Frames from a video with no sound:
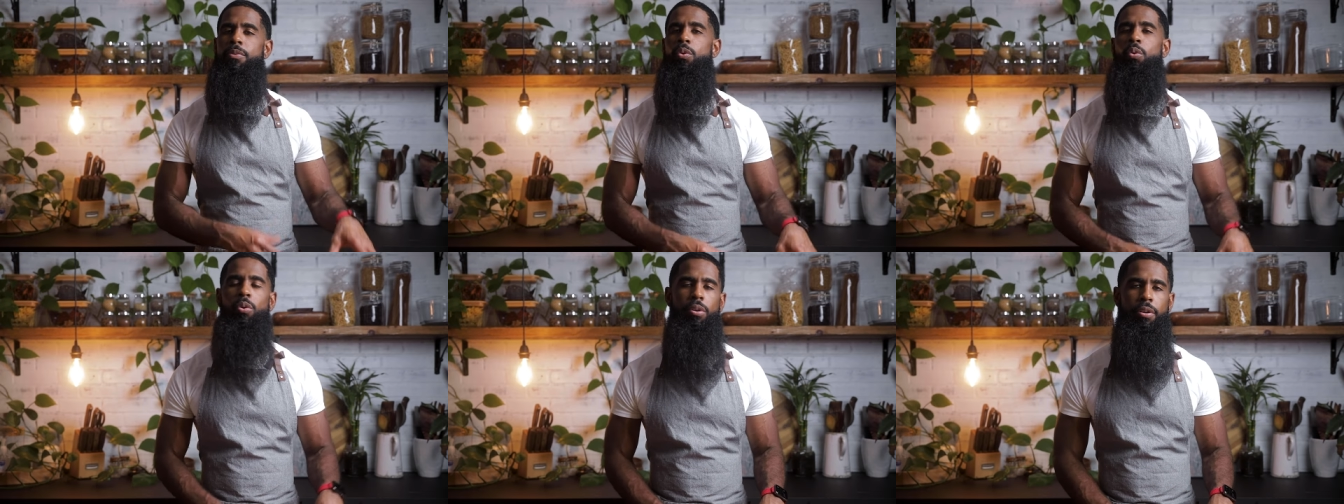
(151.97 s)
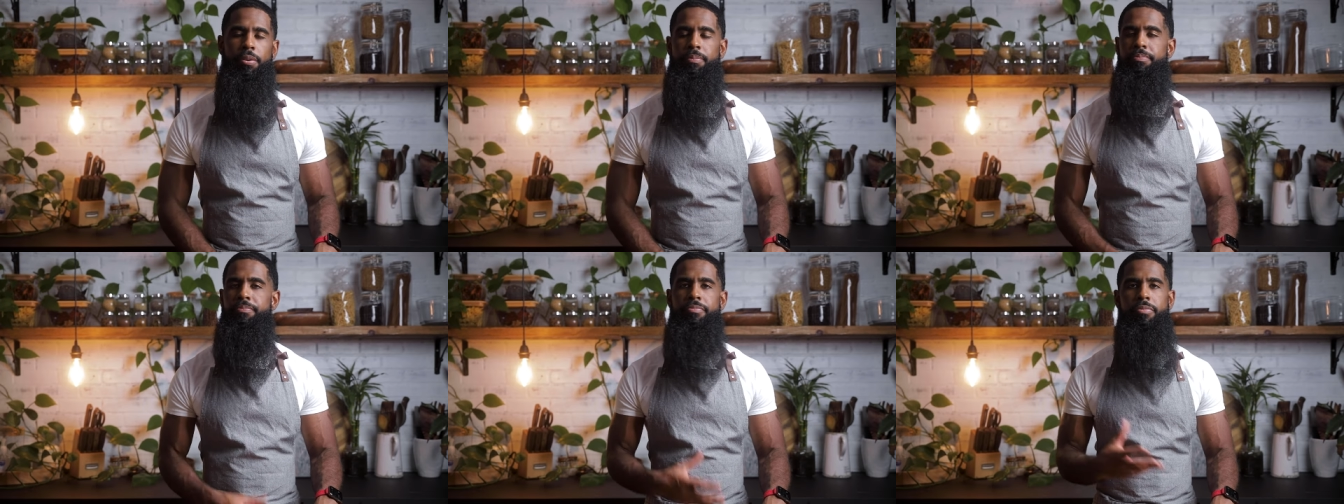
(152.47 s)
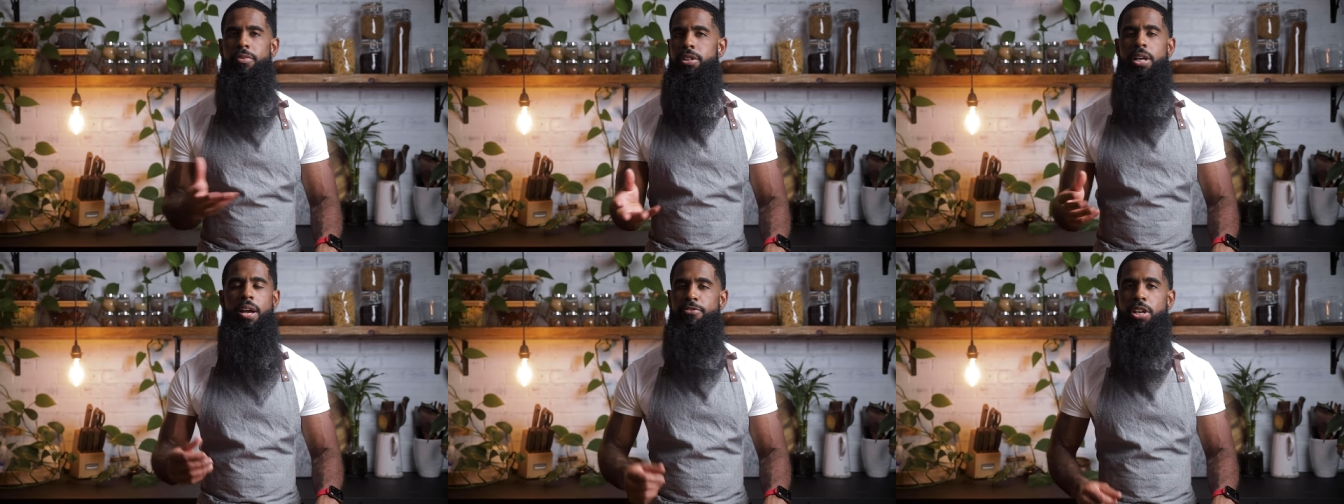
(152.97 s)
or you're
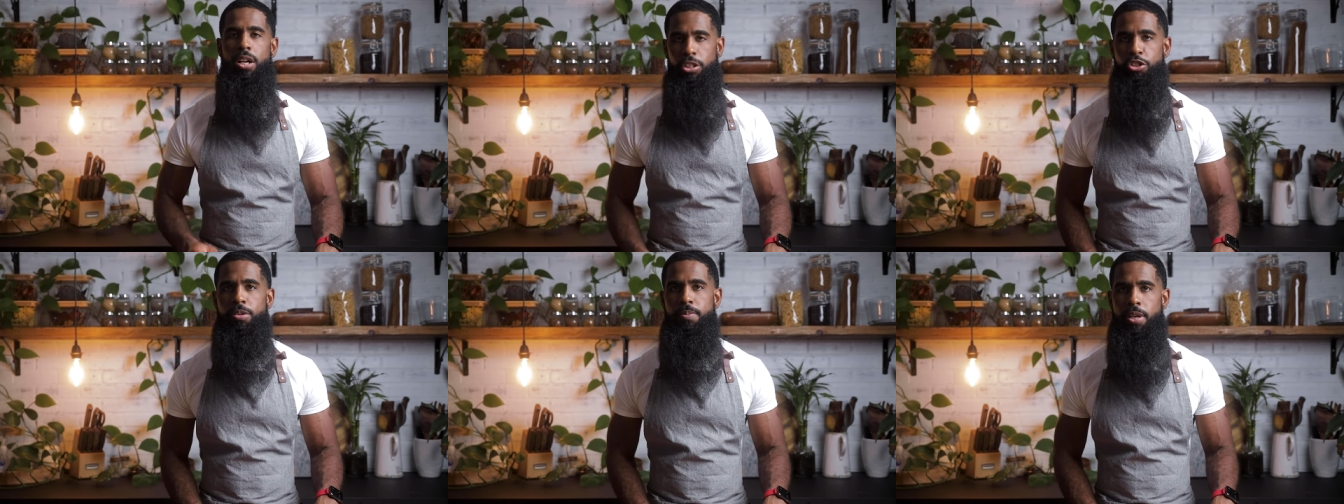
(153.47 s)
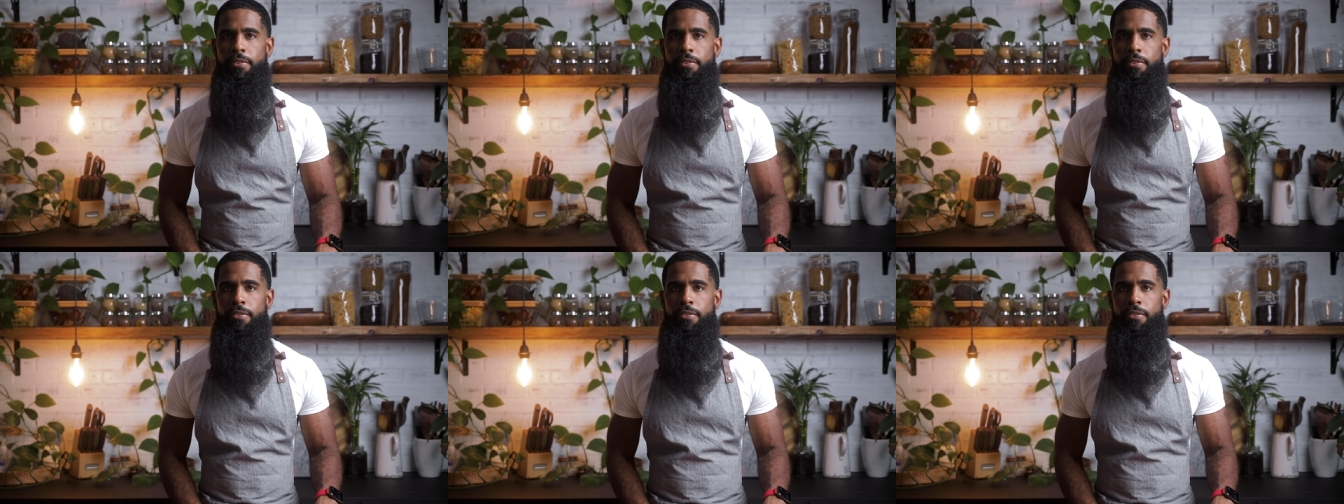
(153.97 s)
gonna have chocolate chips